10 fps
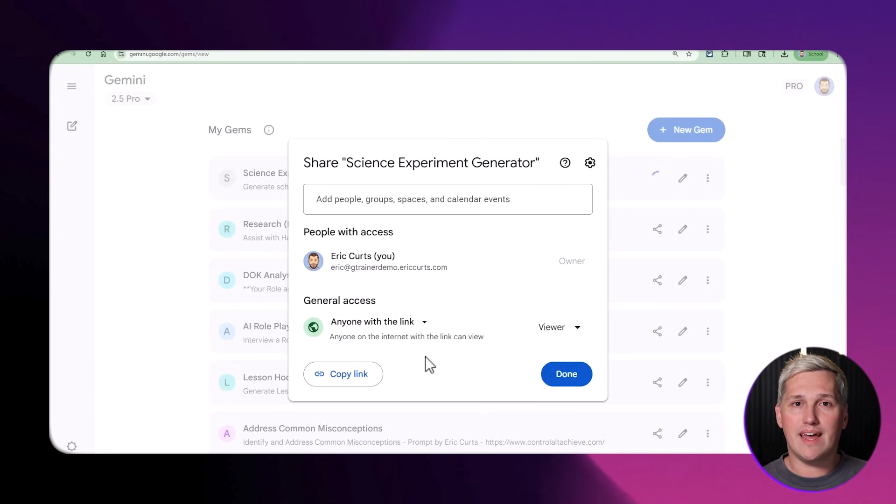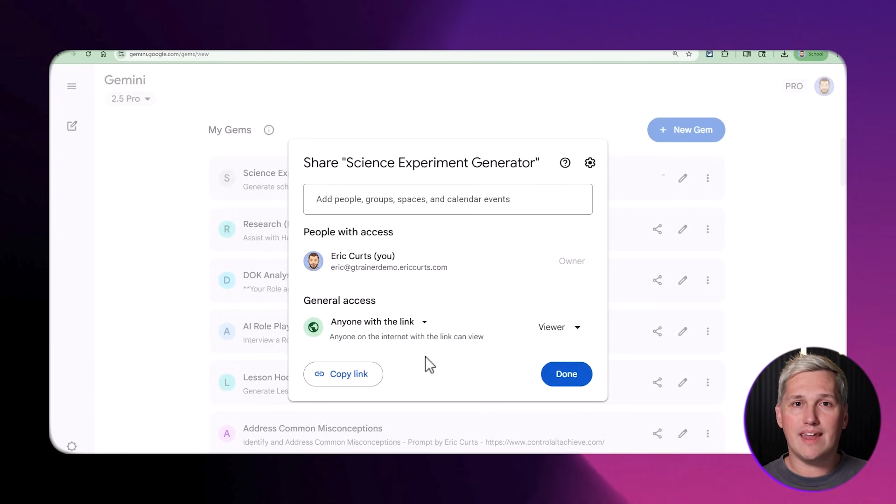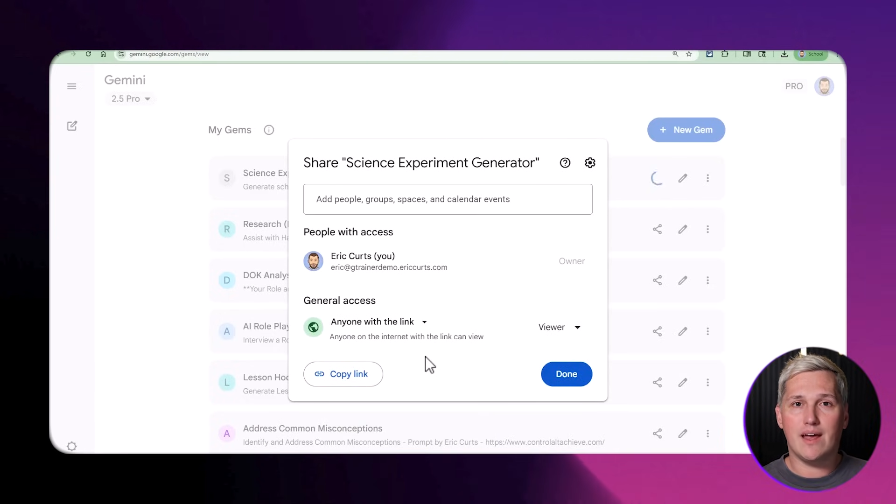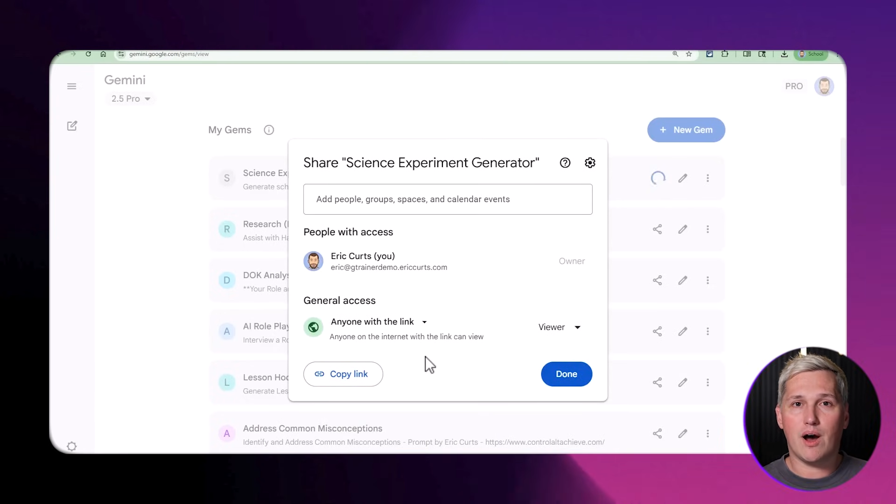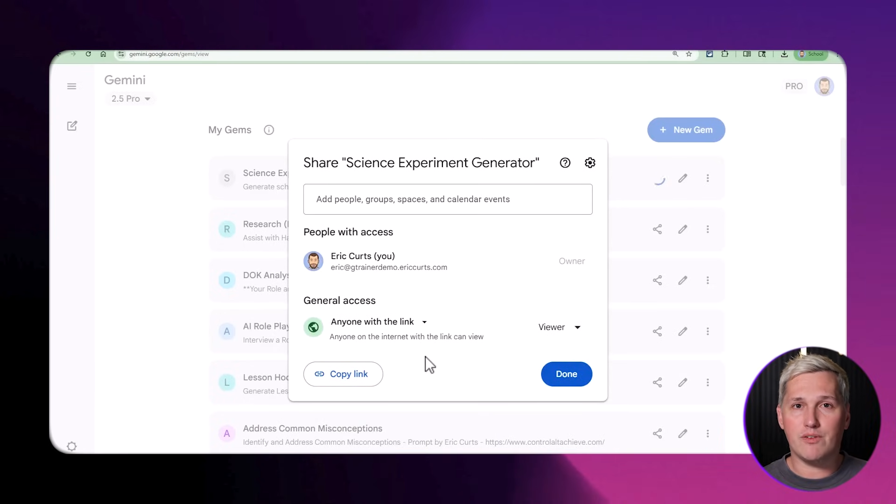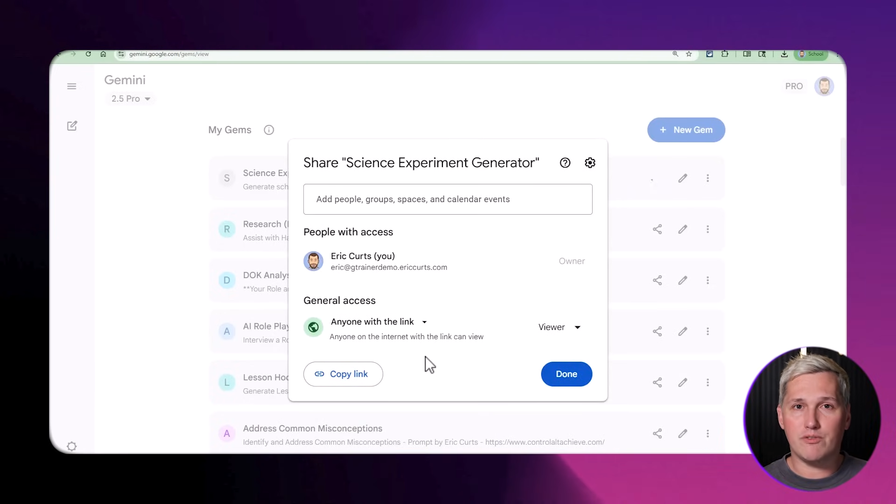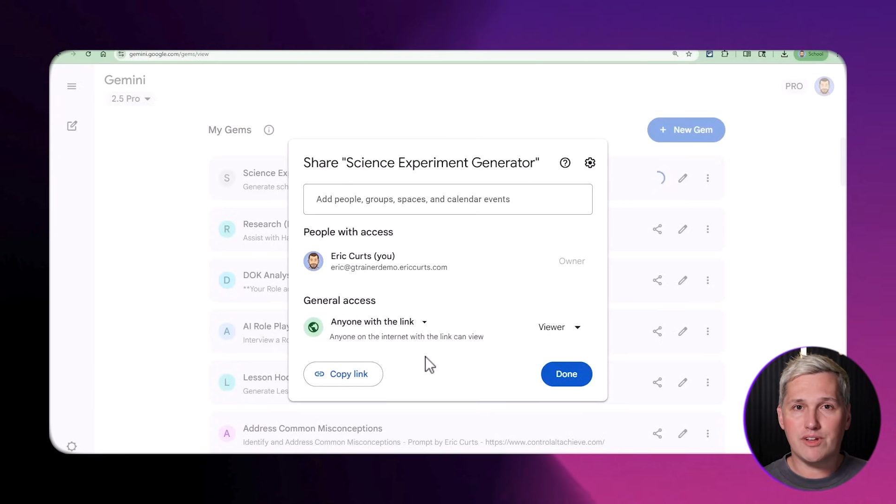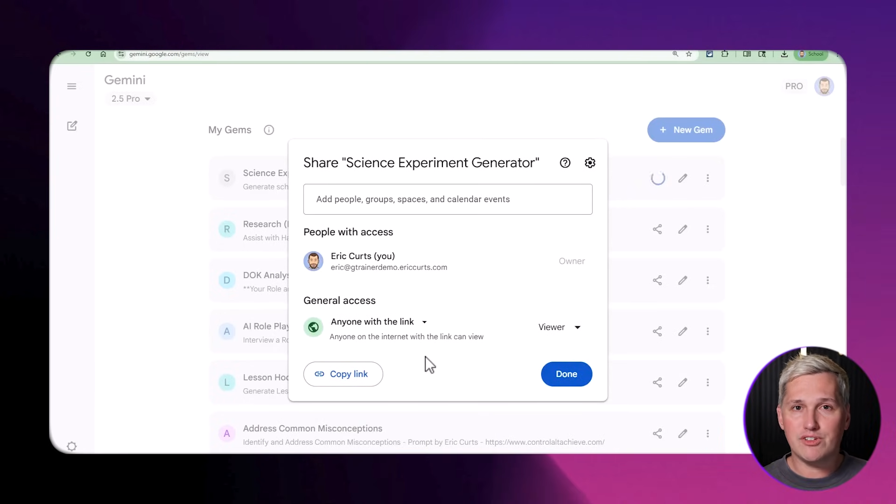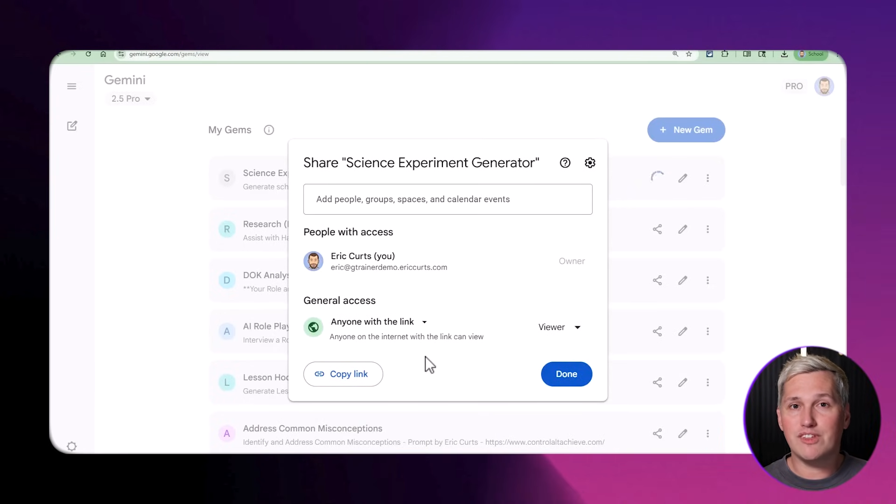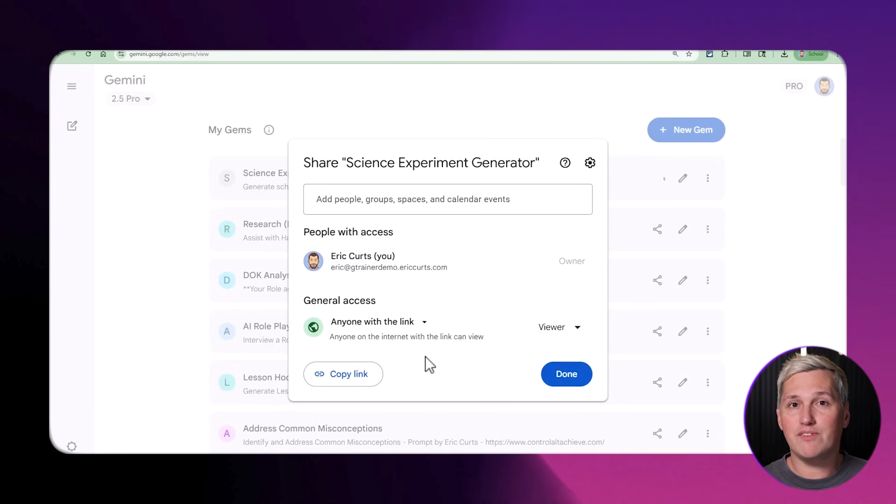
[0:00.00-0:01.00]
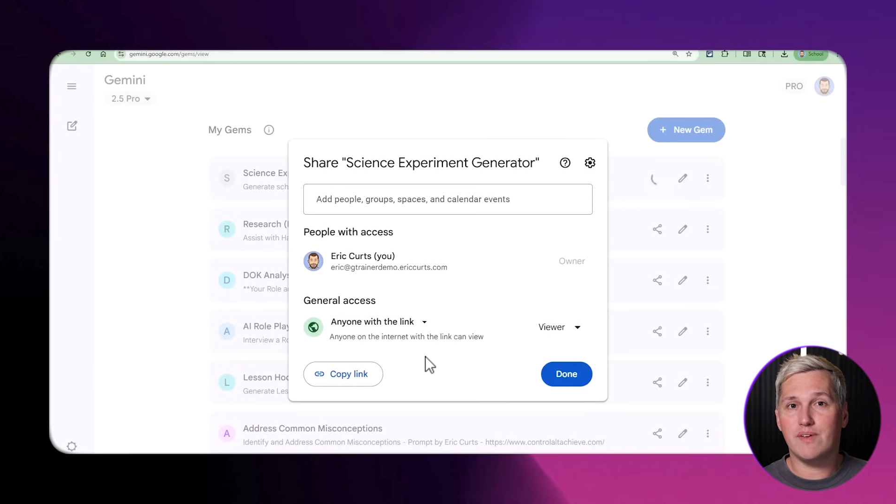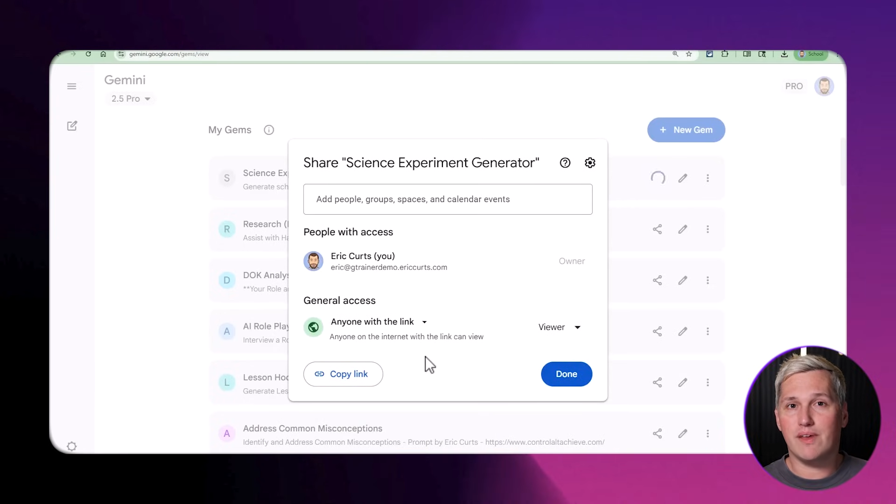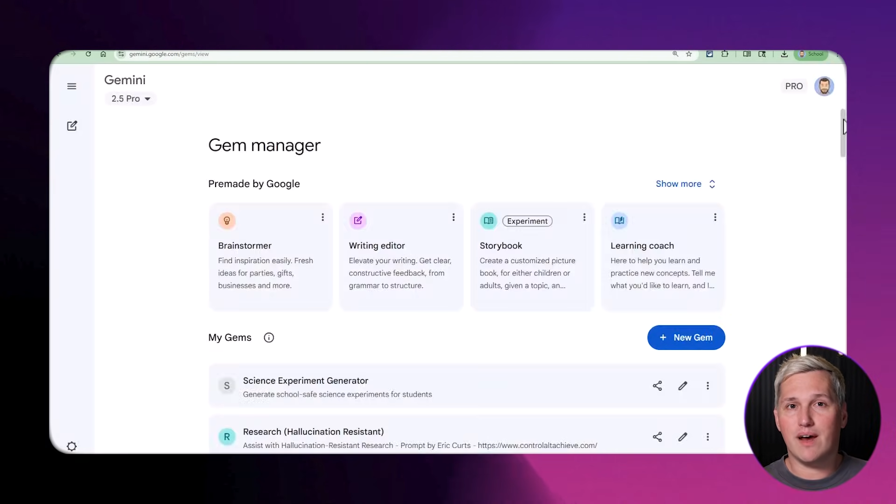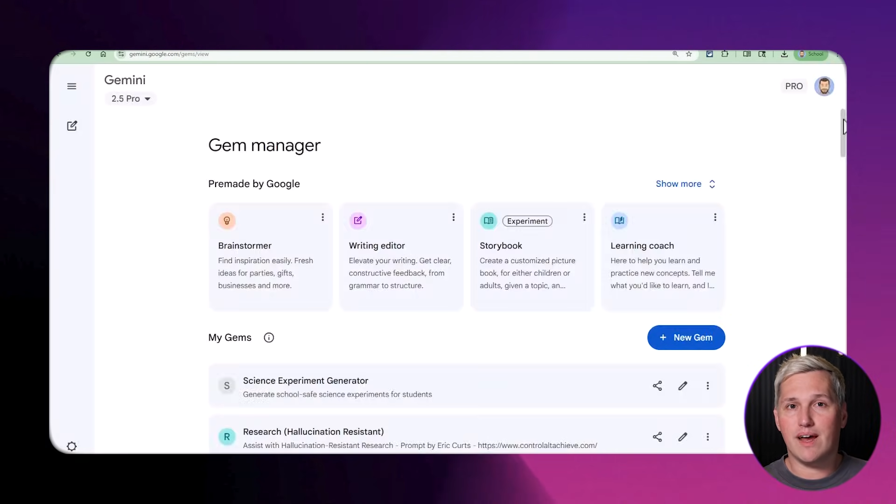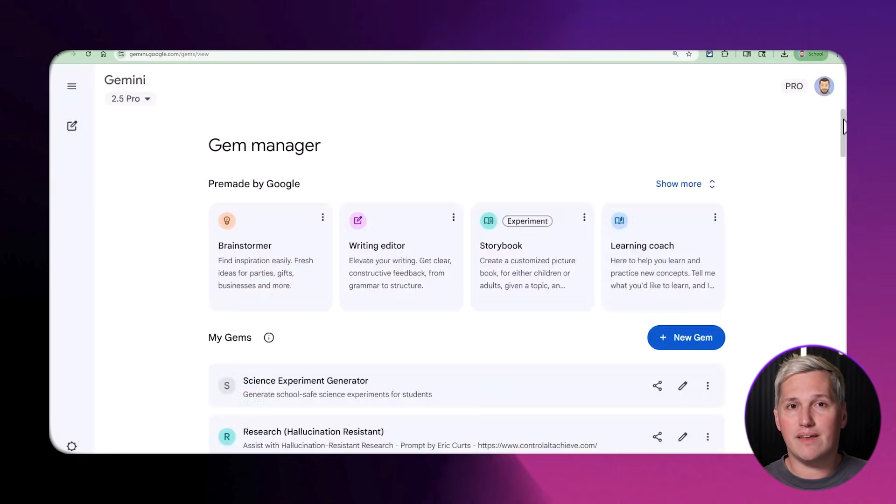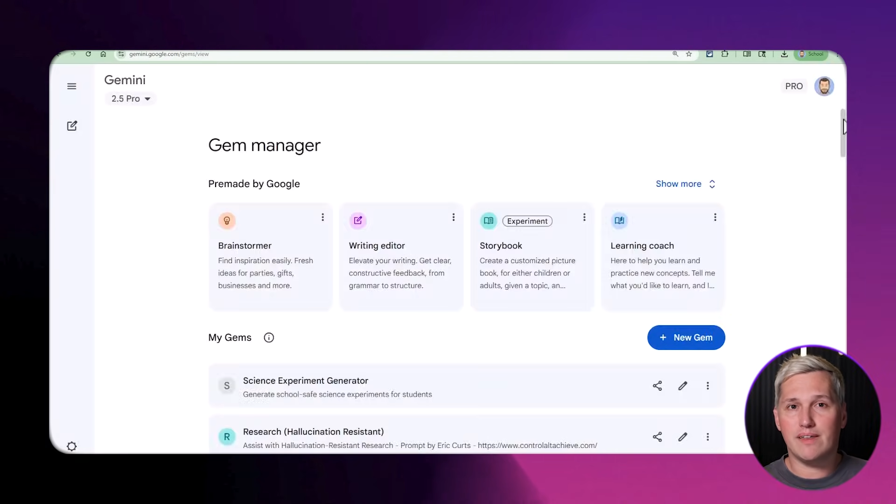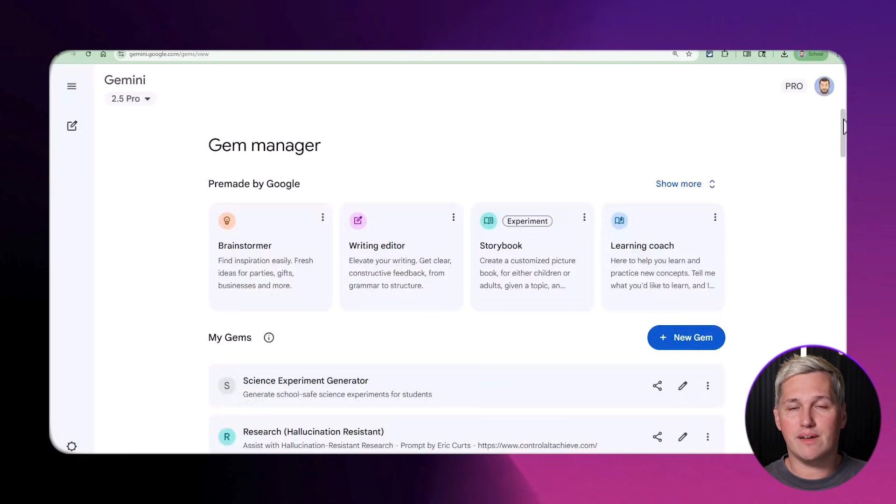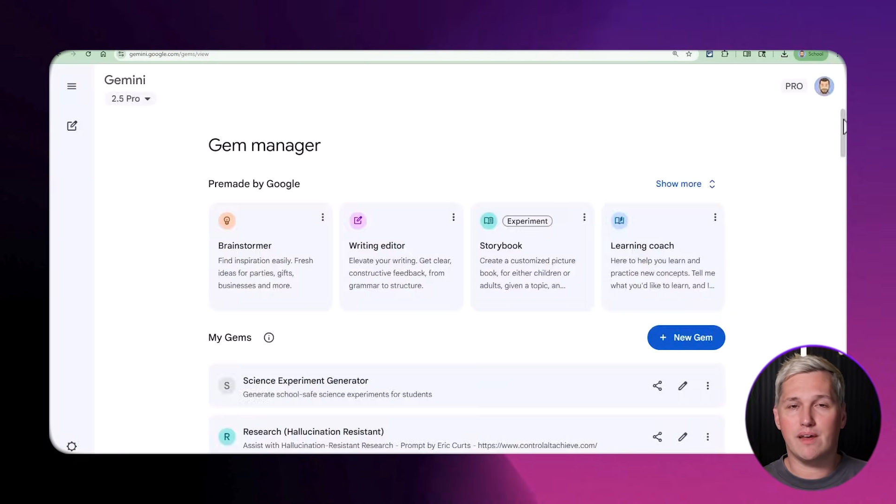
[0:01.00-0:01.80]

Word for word: and then offer it to different clients.